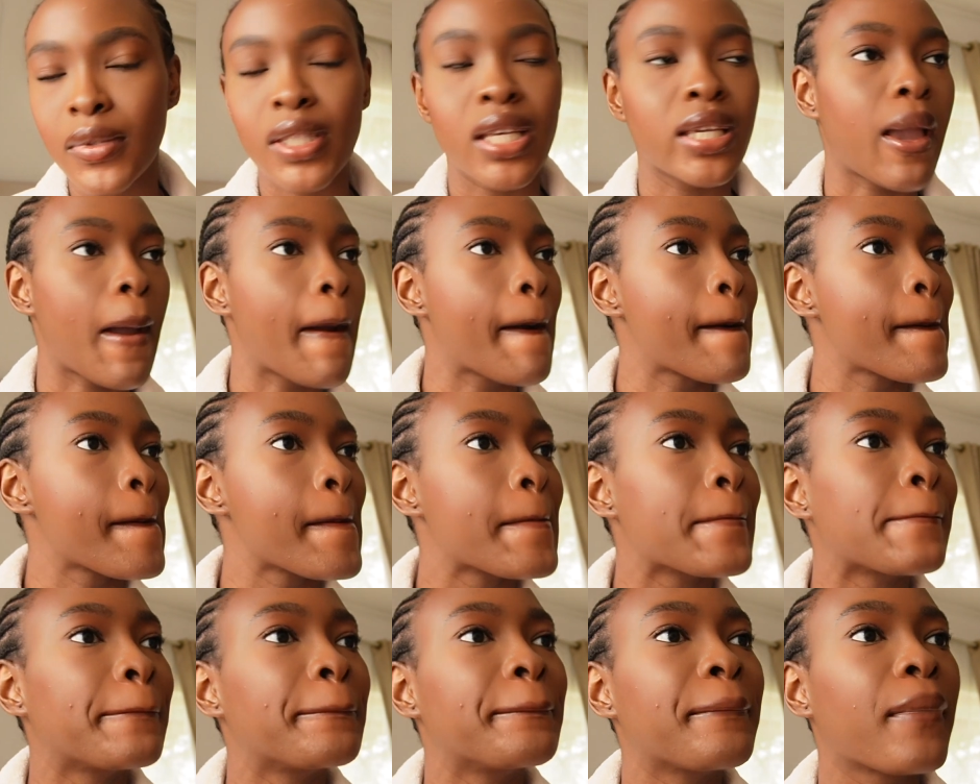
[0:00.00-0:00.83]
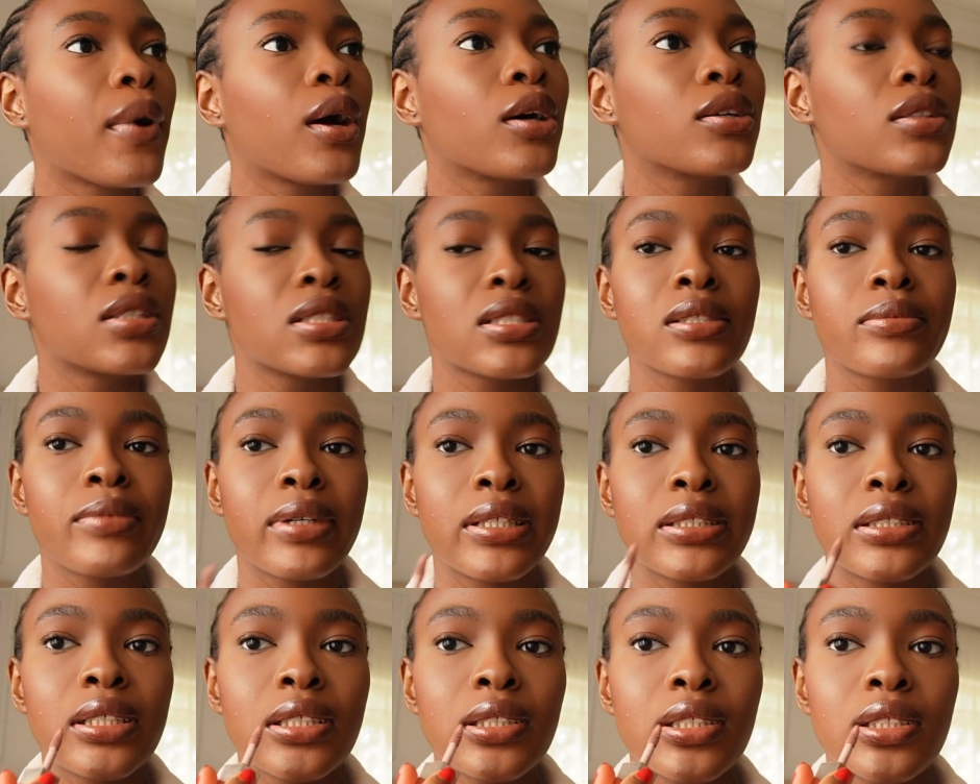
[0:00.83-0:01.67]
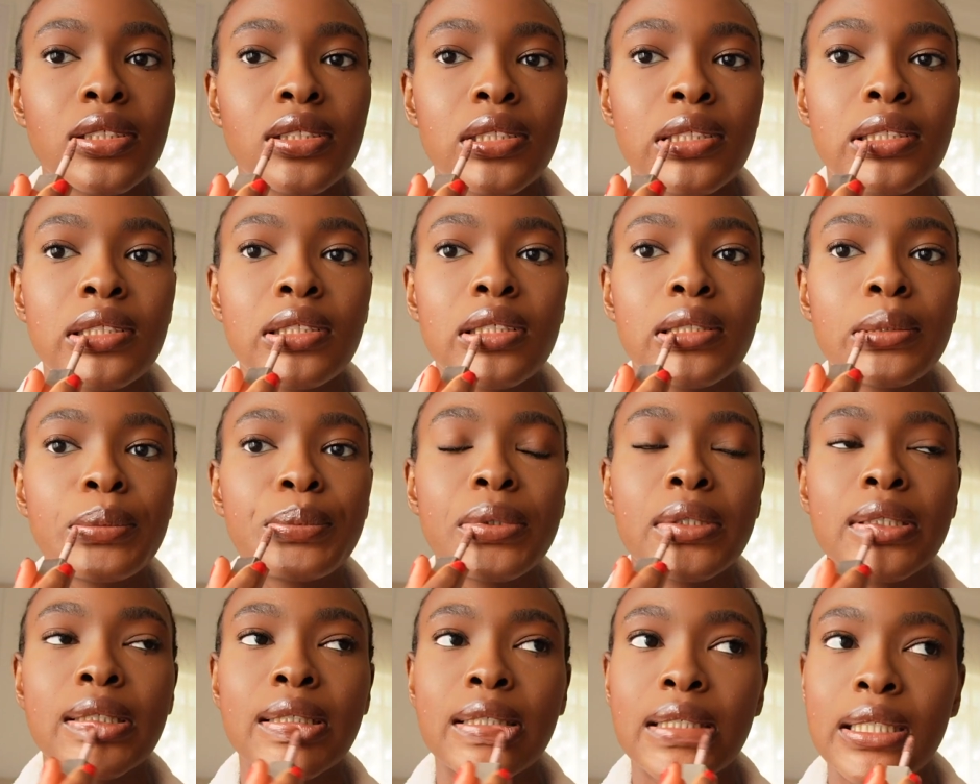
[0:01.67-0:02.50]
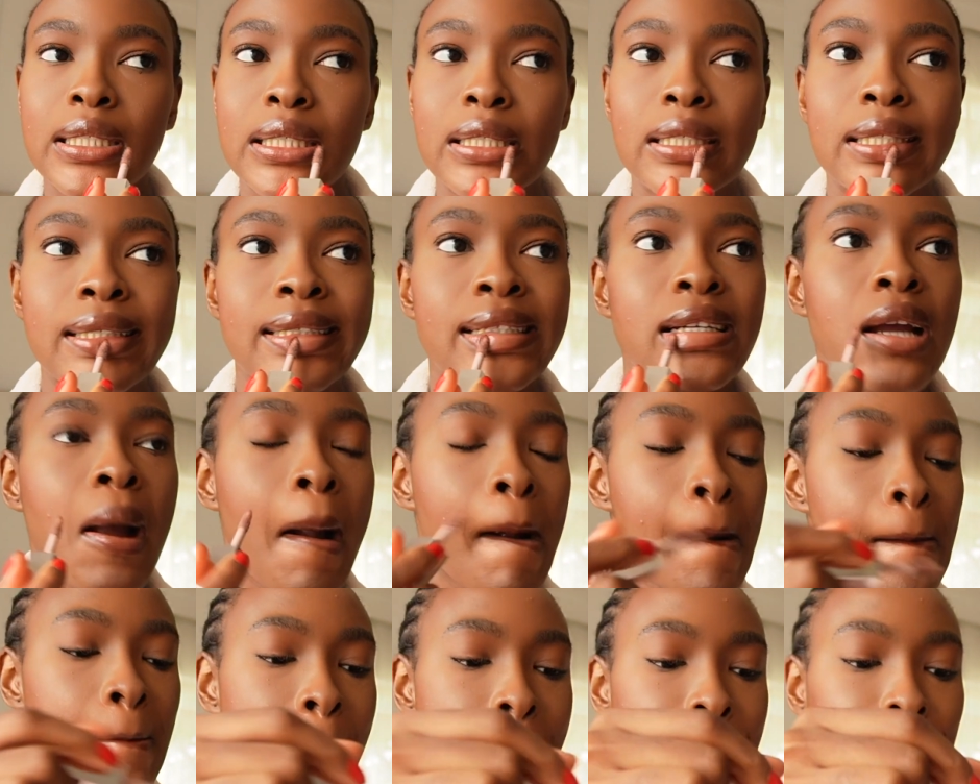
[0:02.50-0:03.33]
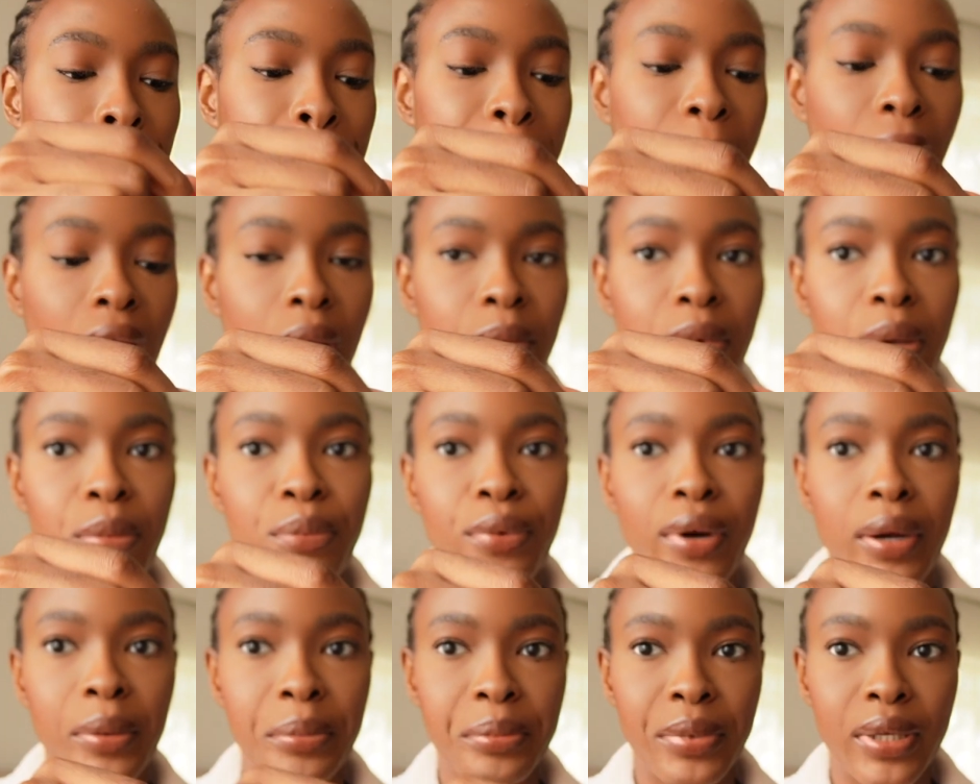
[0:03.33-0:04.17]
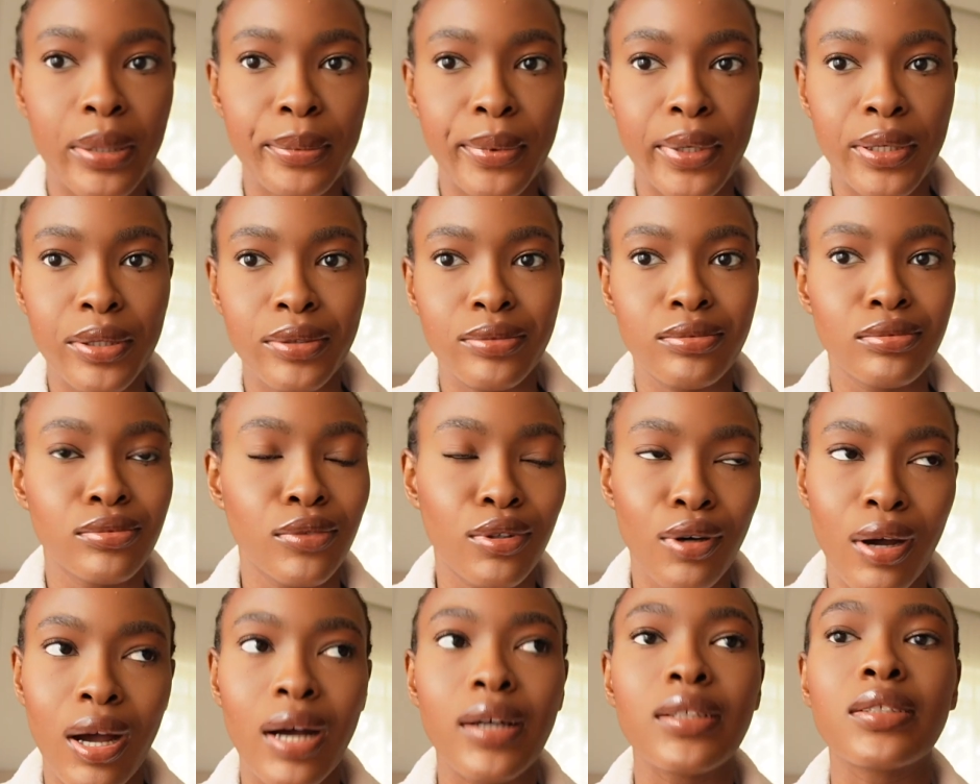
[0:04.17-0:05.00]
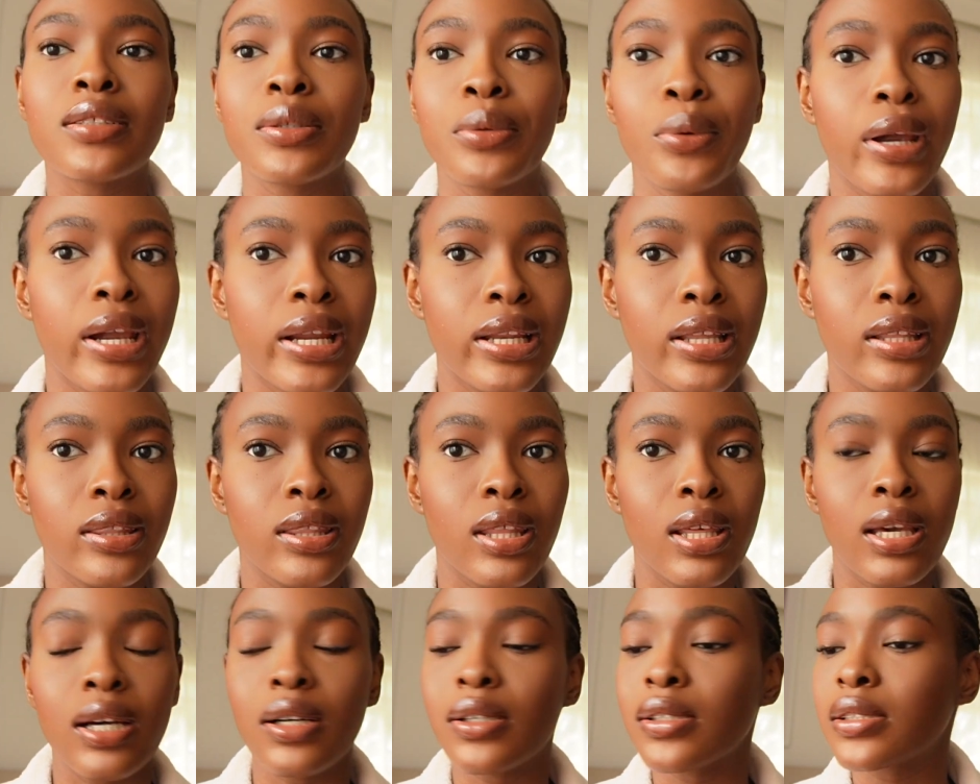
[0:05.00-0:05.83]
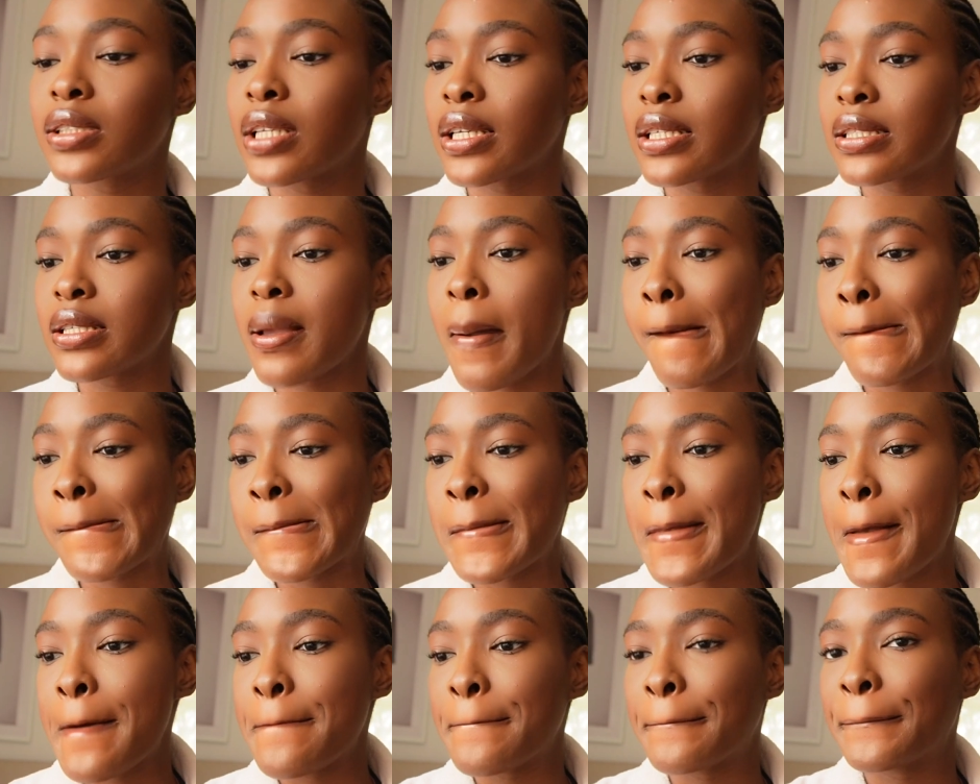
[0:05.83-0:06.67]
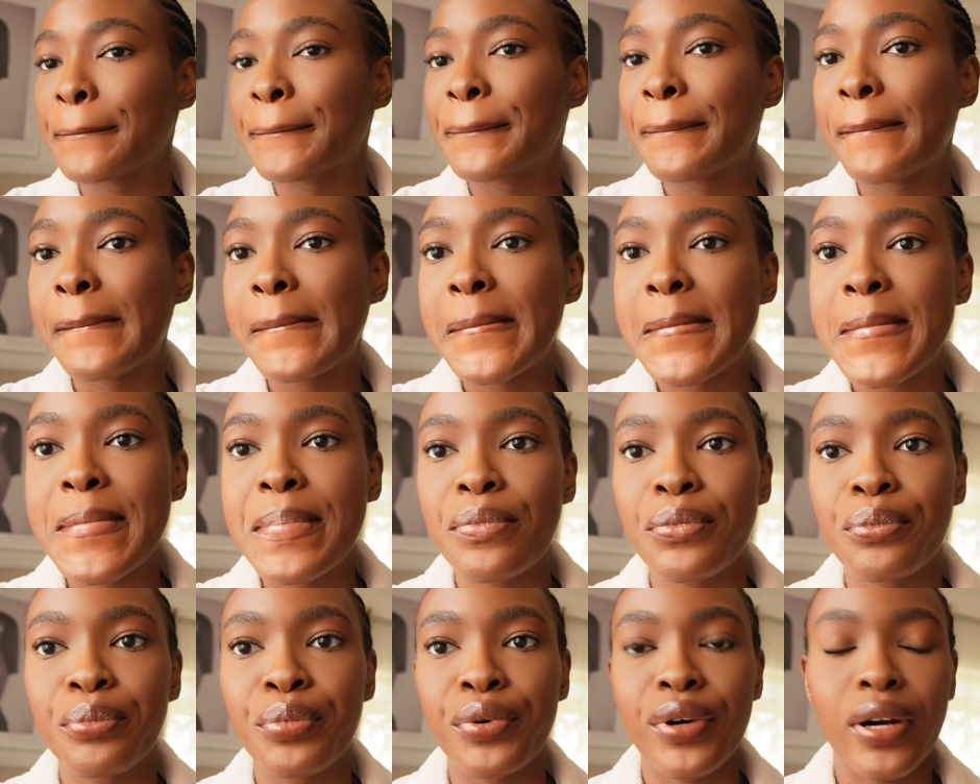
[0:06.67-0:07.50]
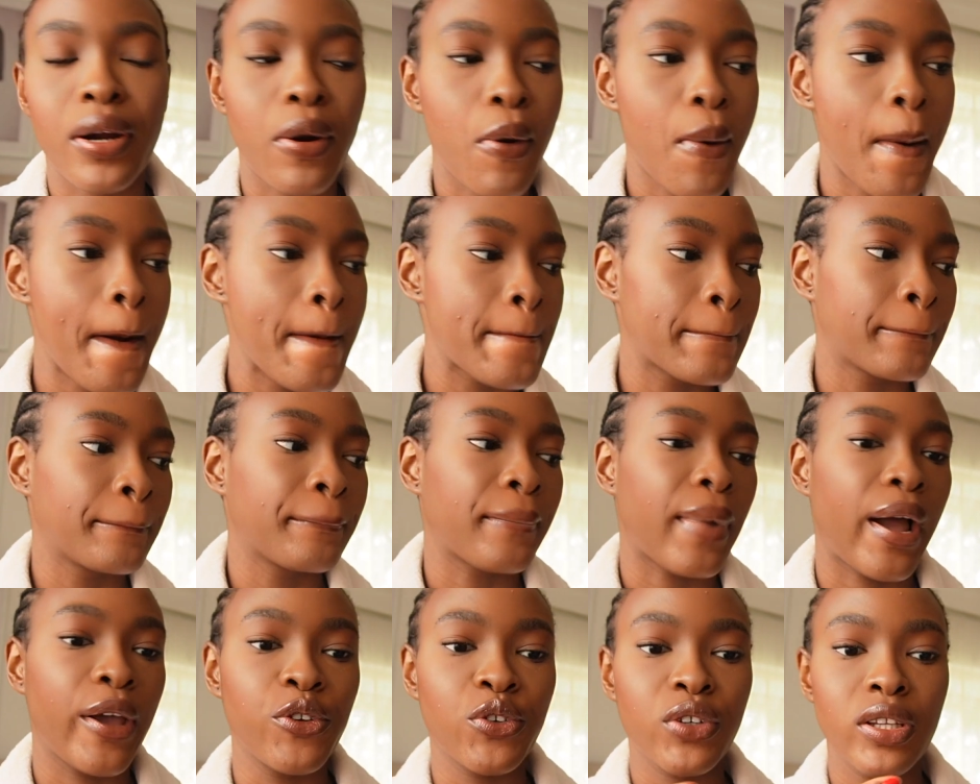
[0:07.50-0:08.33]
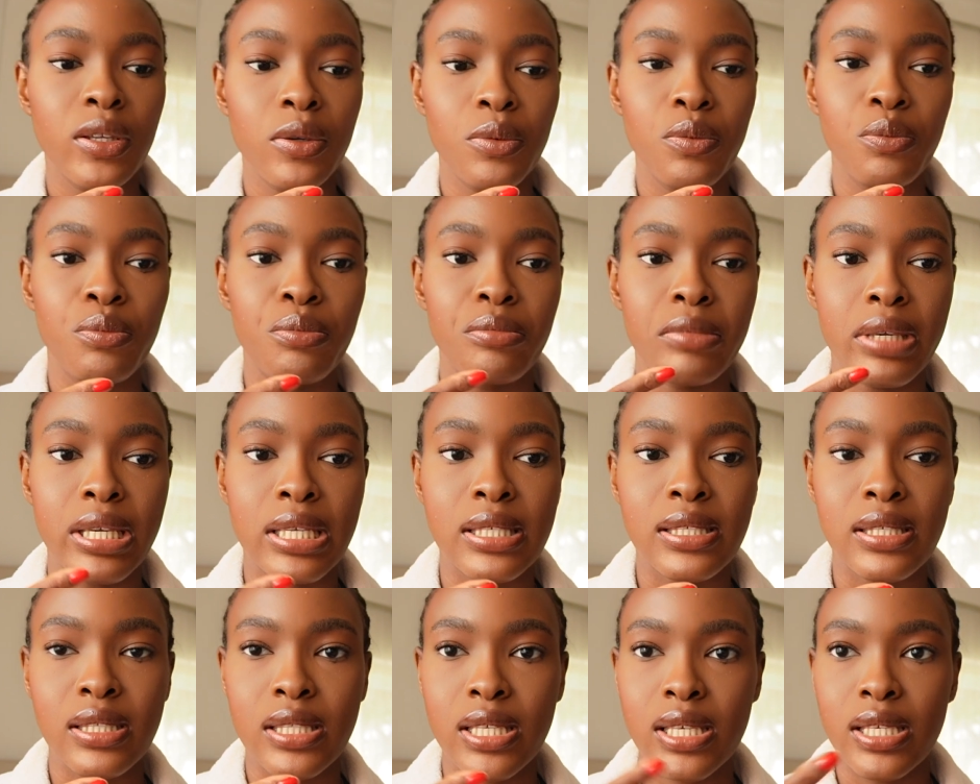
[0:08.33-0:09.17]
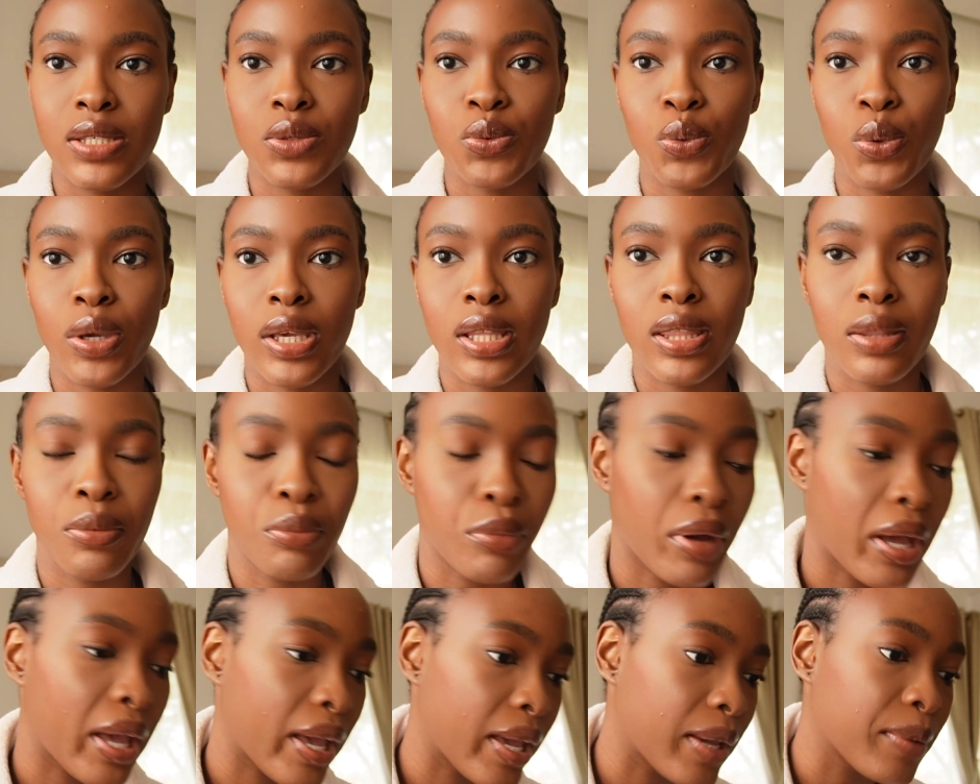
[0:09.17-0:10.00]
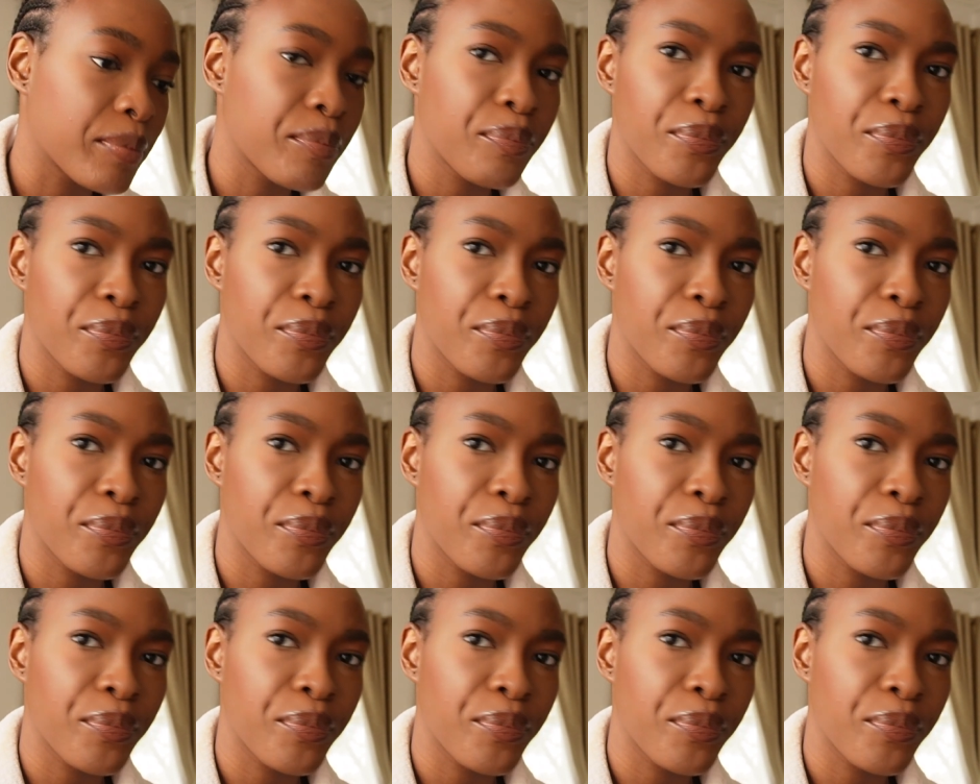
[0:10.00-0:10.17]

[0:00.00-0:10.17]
Yeah. Well, this is my signature lip. I'm a brown babe. I don't know how to wear anything else as a brown. I usually mix this with my